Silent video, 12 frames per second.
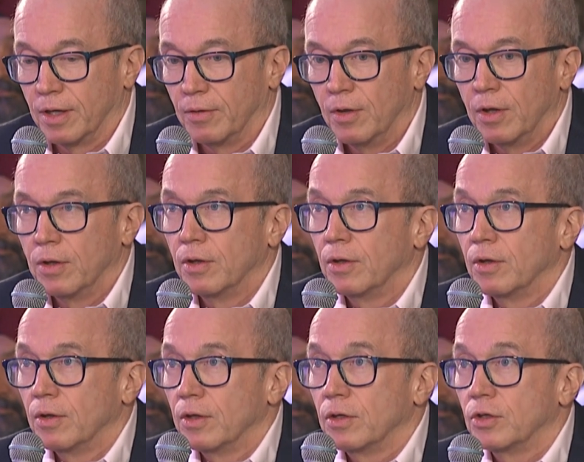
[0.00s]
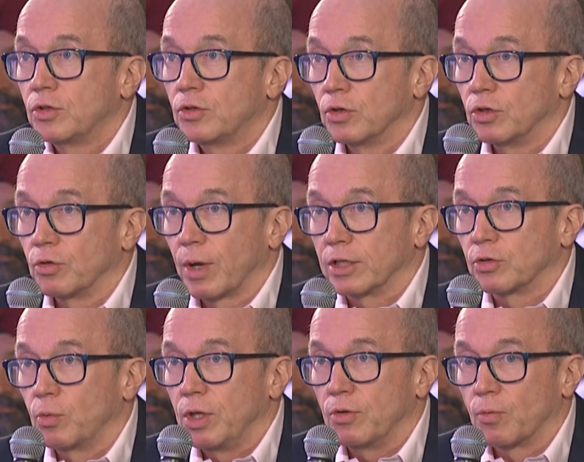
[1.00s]
direct to WeChat.
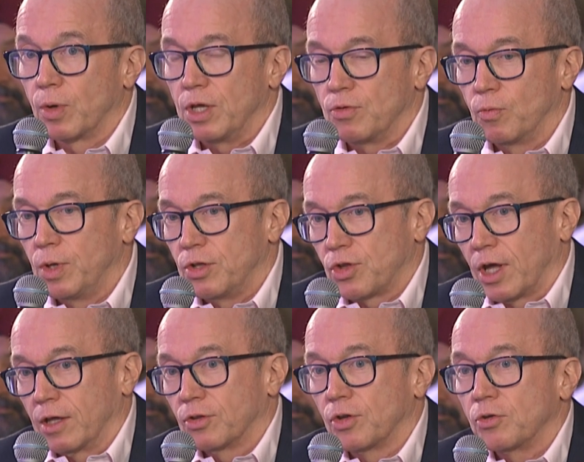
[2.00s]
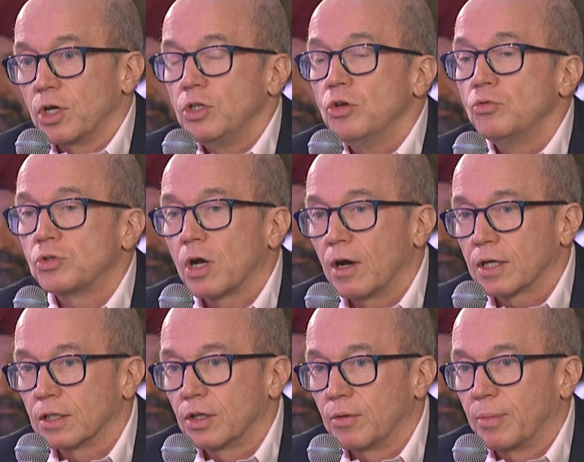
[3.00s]
WeChat. So can you
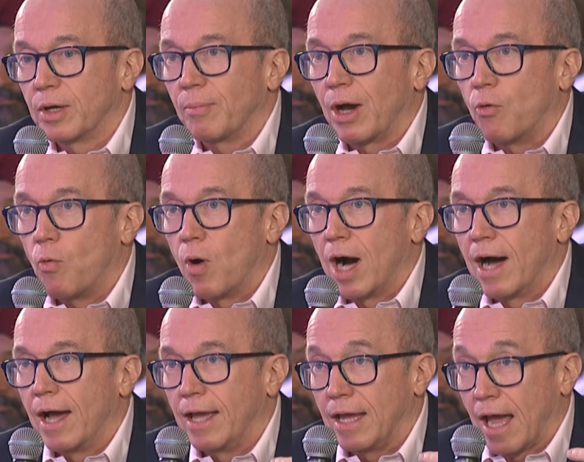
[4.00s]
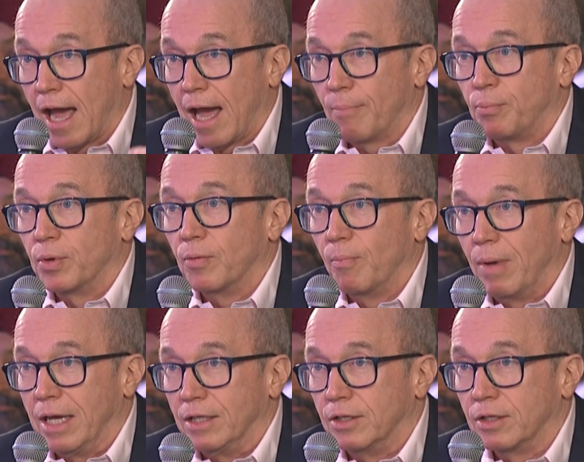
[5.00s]
talk a little bit about why Apple
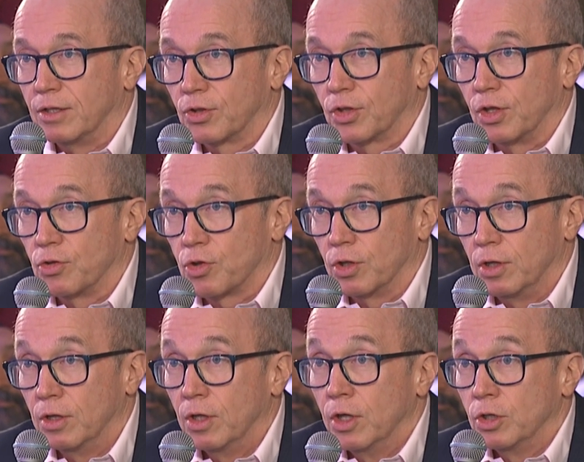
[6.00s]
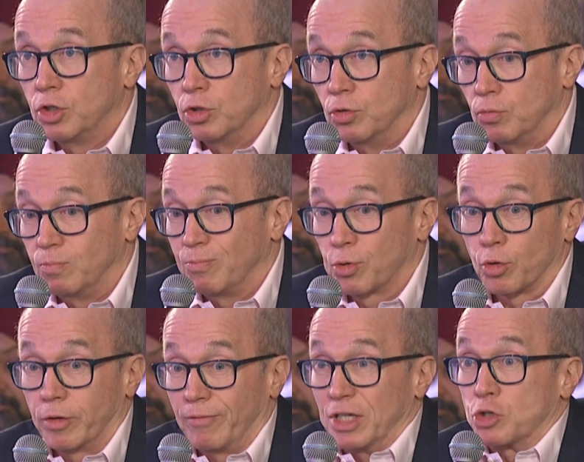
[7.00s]
made the decision to
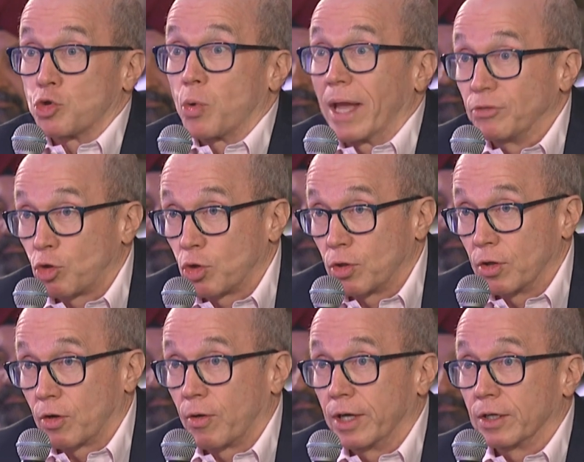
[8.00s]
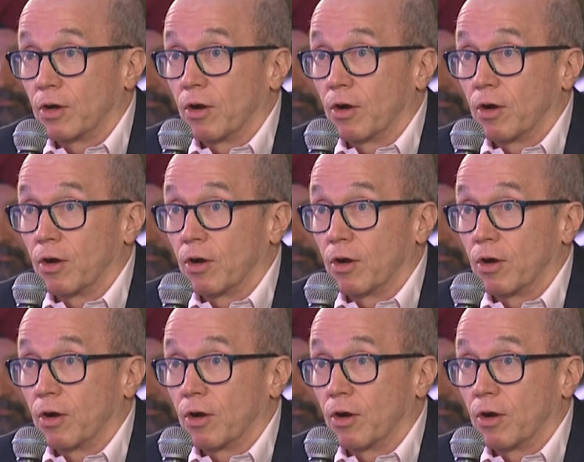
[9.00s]
sort of entrench the credit